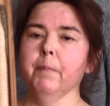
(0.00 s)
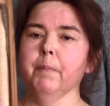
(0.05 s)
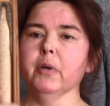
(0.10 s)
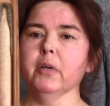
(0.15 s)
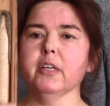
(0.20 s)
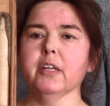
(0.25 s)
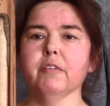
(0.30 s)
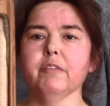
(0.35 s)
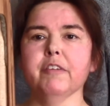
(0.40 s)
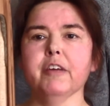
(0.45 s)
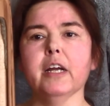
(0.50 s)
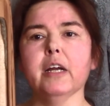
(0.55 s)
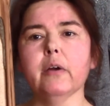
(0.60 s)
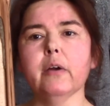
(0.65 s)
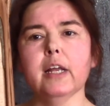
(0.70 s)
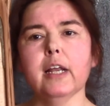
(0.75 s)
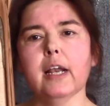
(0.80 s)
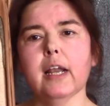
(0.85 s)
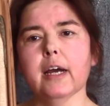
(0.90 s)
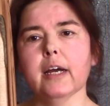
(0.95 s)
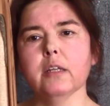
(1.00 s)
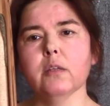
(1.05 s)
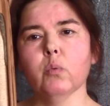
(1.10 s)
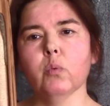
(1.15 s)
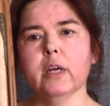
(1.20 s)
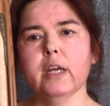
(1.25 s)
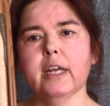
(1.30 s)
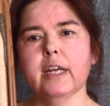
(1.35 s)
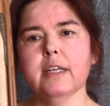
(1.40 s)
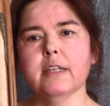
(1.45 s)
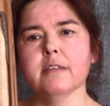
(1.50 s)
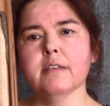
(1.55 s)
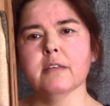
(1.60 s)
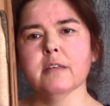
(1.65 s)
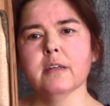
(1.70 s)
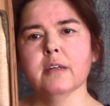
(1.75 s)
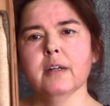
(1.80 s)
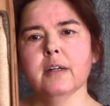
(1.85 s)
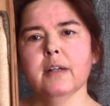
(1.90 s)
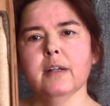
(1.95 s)
But they're very lightweight.
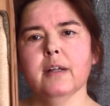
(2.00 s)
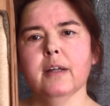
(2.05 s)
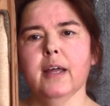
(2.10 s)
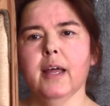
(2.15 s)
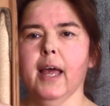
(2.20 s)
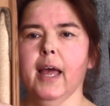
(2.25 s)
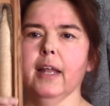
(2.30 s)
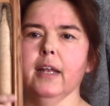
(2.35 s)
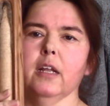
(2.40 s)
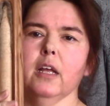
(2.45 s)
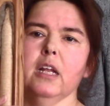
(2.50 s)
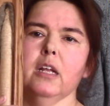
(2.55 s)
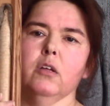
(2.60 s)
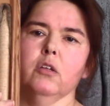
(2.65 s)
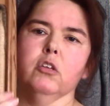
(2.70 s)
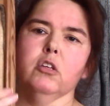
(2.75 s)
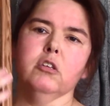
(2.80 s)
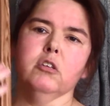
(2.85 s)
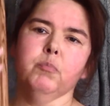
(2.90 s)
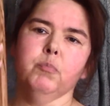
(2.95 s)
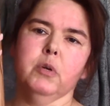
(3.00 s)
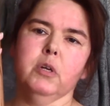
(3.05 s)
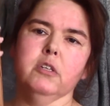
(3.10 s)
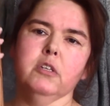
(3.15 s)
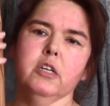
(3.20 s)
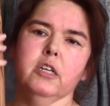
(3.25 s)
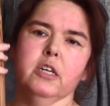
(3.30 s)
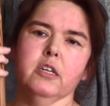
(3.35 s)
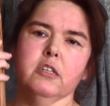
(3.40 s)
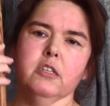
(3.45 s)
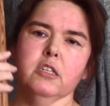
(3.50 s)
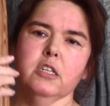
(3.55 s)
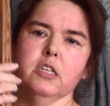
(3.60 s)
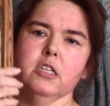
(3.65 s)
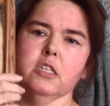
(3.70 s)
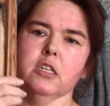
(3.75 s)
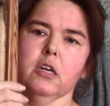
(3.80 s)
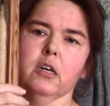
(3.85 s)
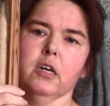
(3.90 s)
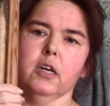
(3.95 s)
And they're not as pretty as
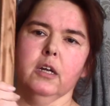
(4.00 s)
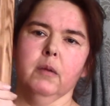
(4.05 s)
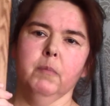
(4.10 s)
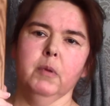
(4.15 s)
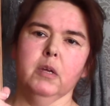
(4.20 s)
these are,